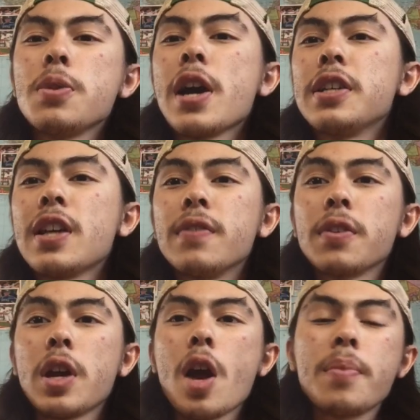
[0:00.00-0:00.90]
You guys have a
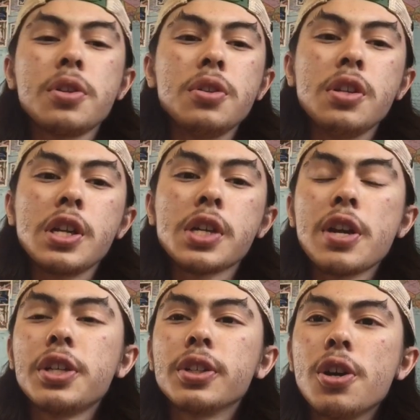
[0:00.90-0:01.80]
great opportunity to
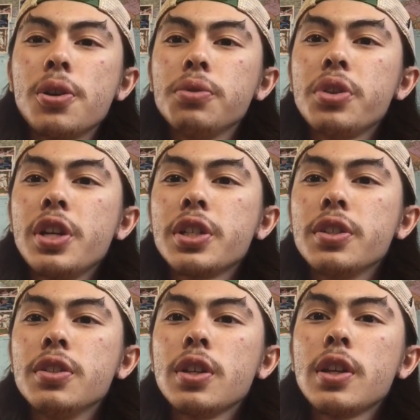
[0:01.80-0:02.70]
create your own
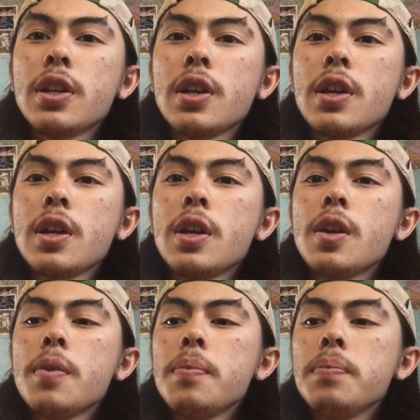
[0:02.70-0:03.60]
traditions and
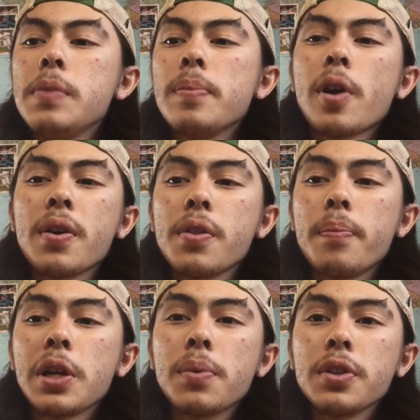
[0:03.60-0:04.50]
be part of the
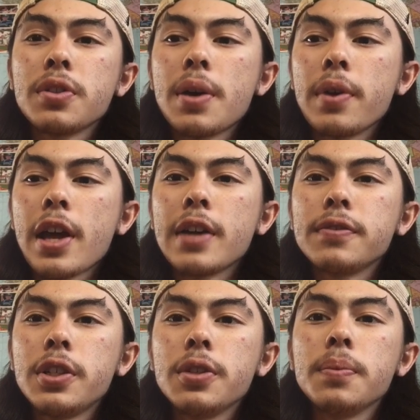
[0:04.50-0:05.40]
big ones that we
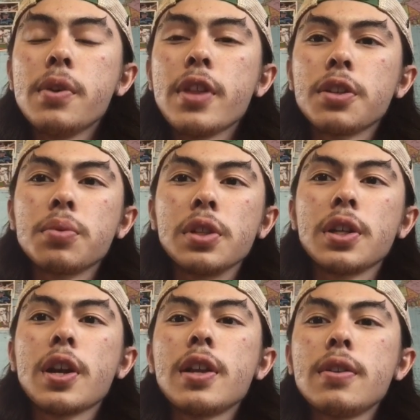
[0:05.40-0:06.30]
have too. And that's really
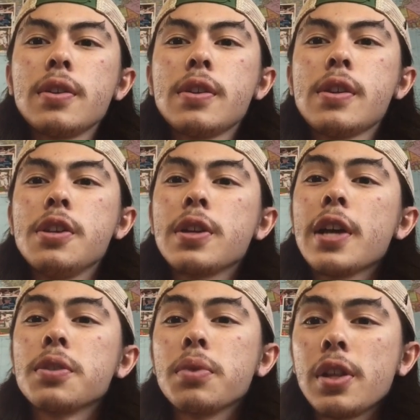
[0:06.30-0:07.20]
great. And you
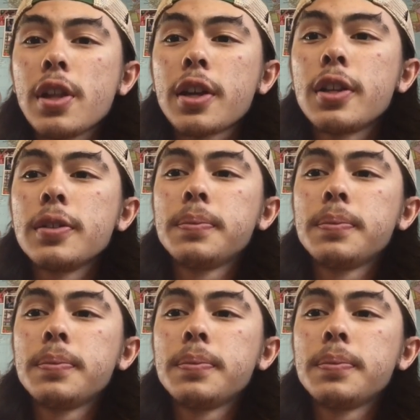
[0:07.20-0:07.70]
guys are really lucky.